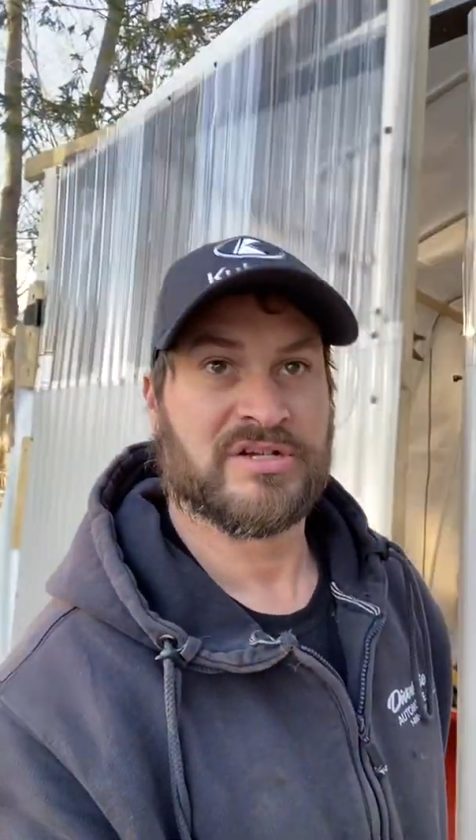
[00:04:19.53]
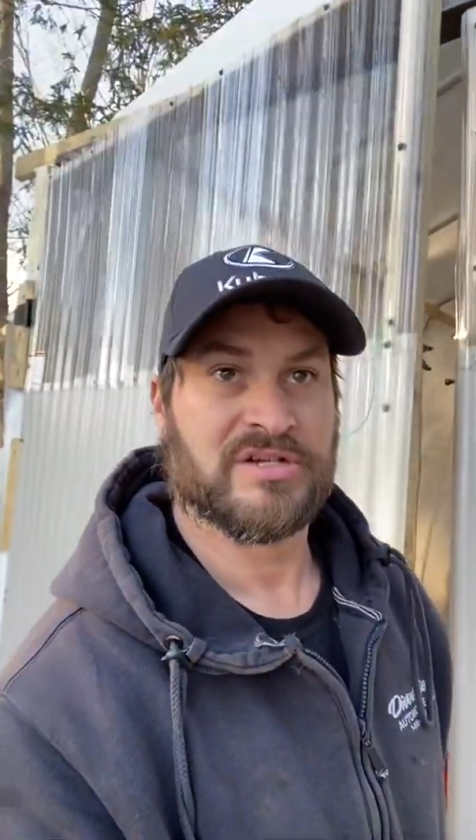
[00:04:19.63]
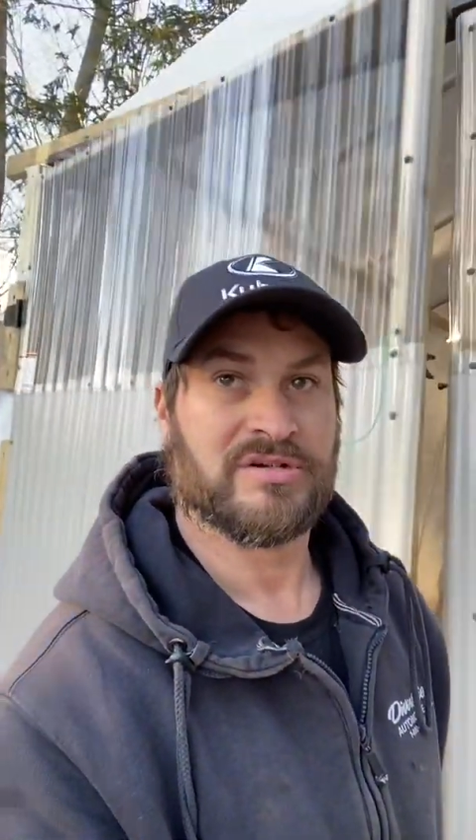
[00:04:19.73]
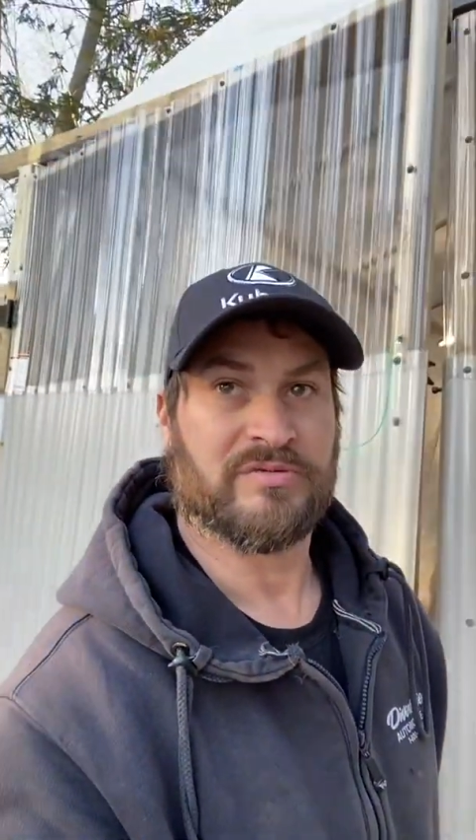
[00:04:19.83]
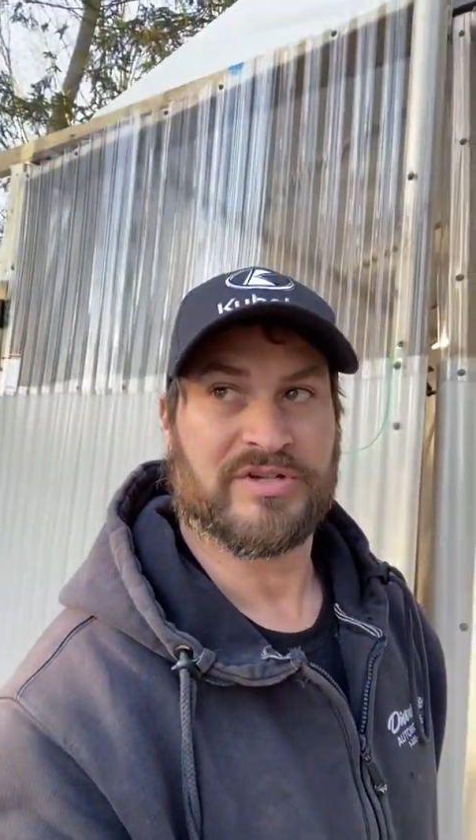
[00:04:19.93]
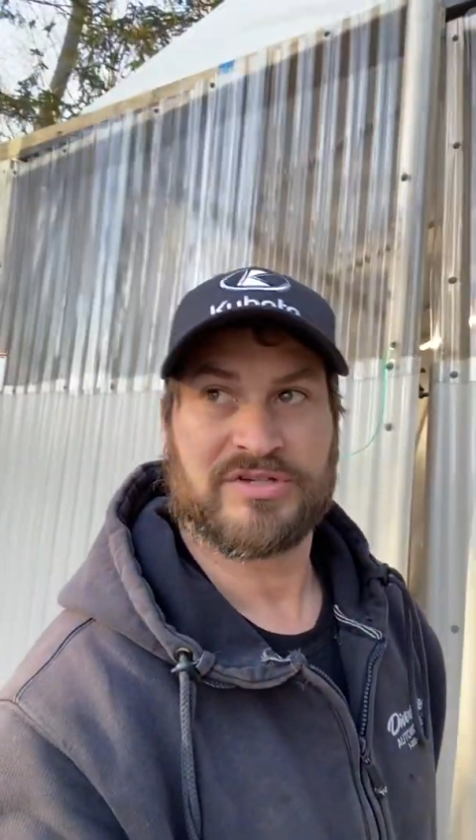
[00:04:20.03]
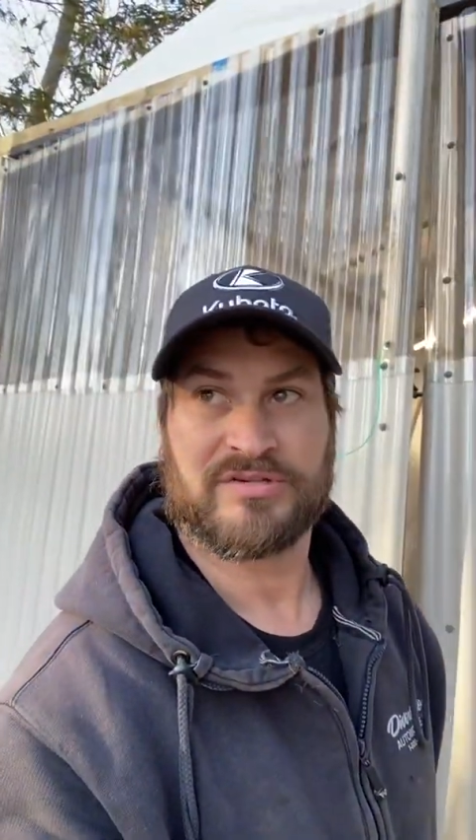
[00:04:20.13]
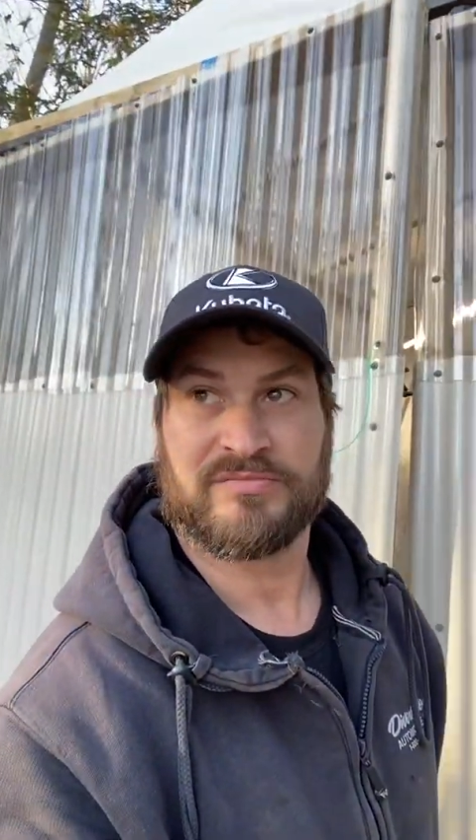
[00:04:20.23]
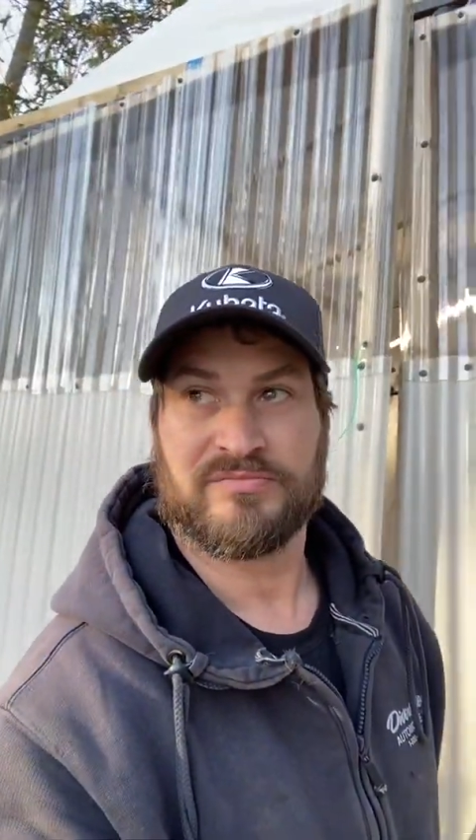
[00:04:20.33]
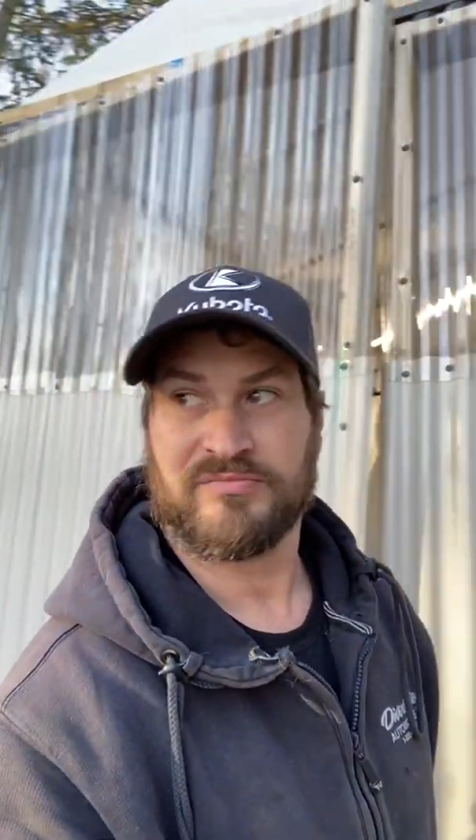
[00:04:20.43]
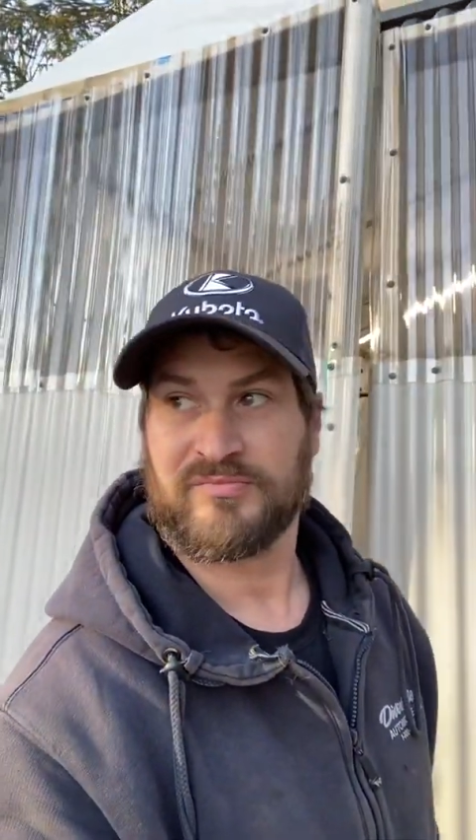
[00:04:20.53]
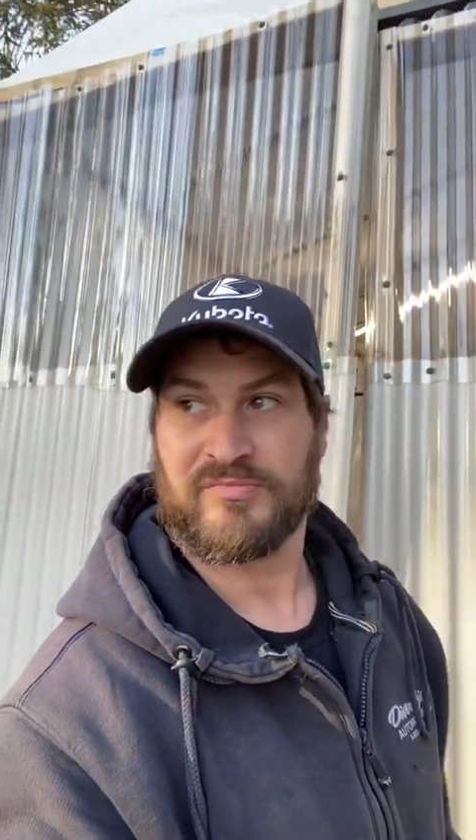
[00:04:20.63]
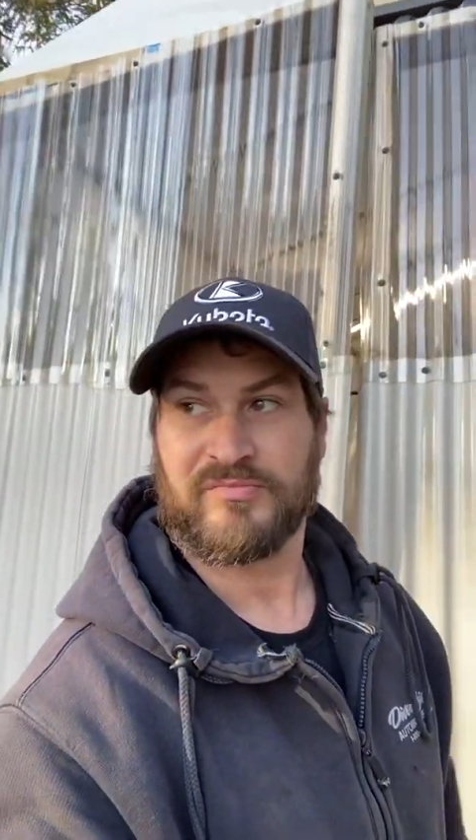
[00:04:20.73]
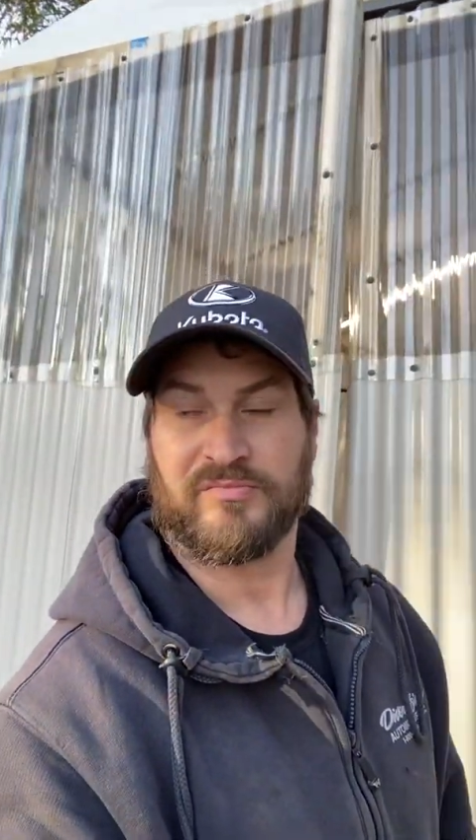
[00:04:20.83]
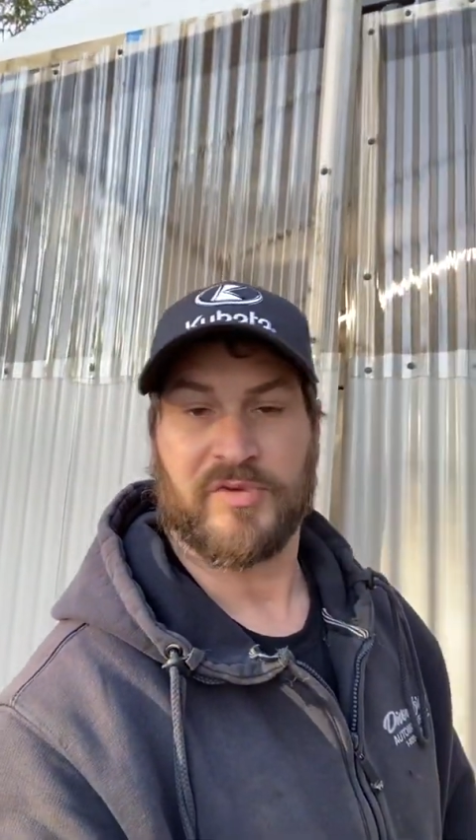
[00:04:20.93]
which
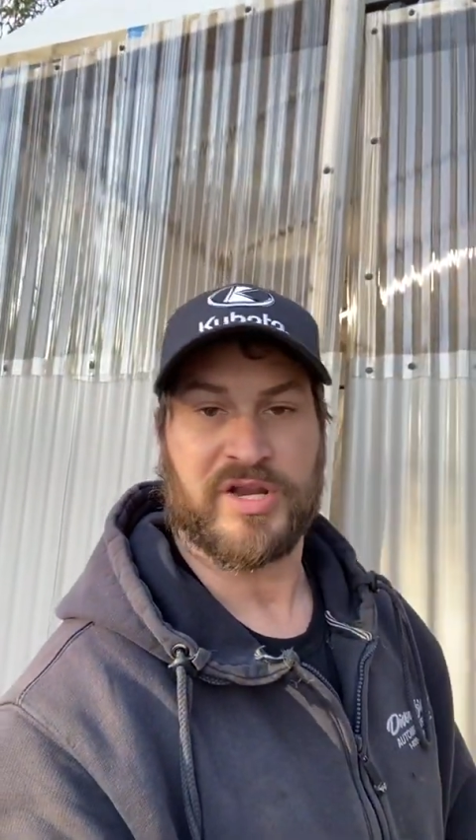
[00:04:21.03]
when I